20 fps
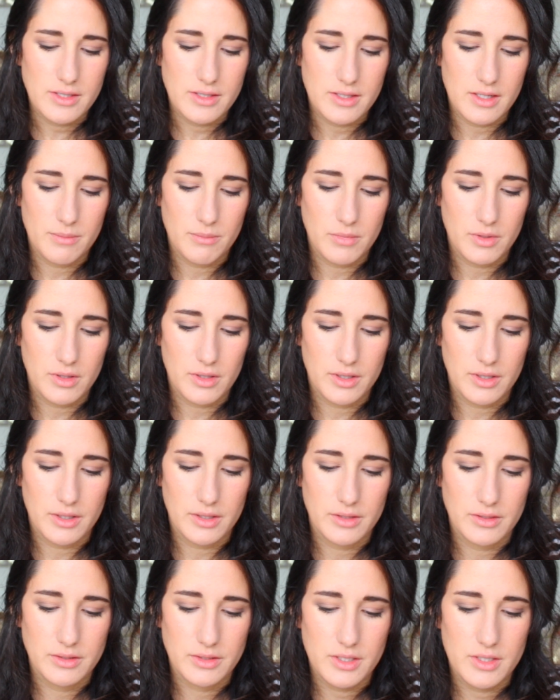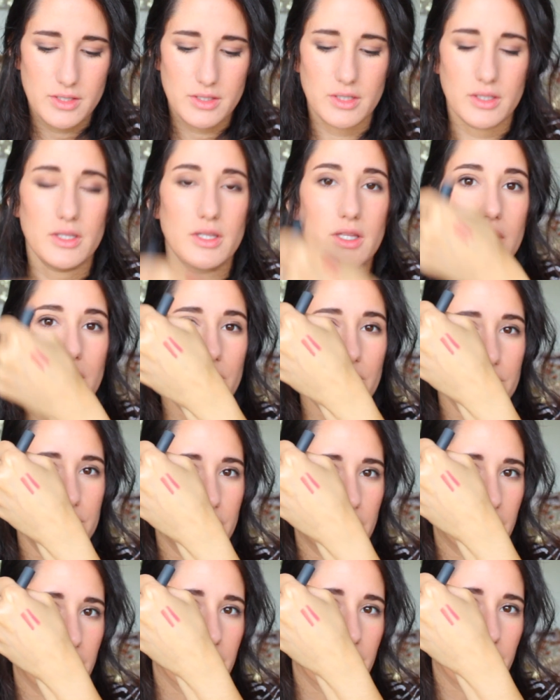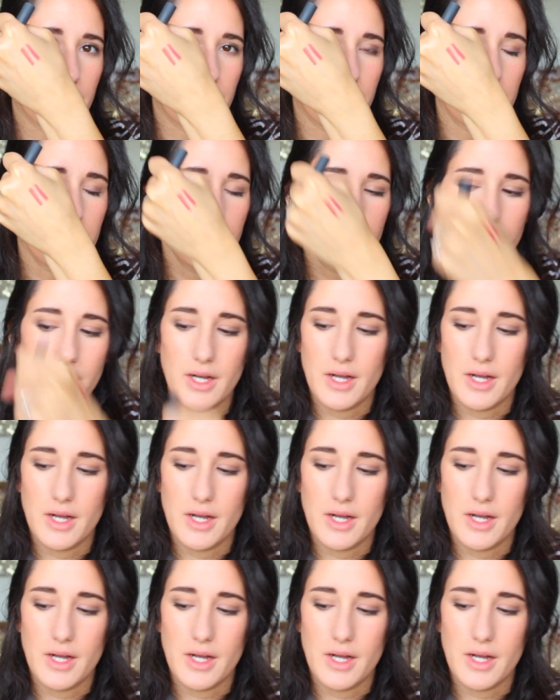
similar, just a little darker.